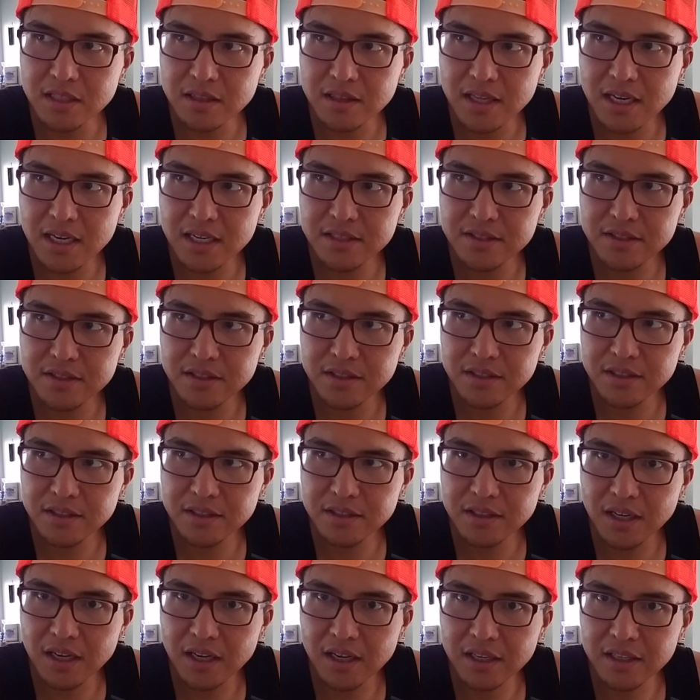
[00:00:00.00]
last
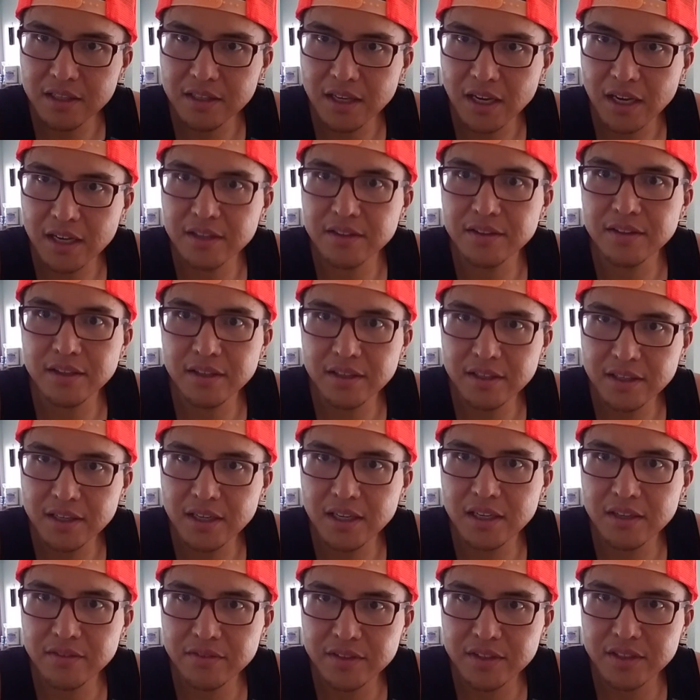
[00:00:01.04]
year I did
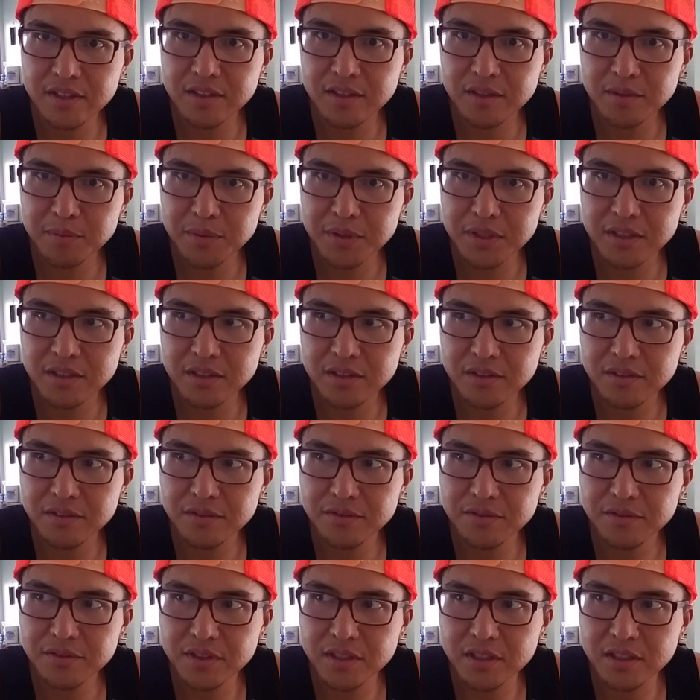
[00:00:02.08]
have a little bit of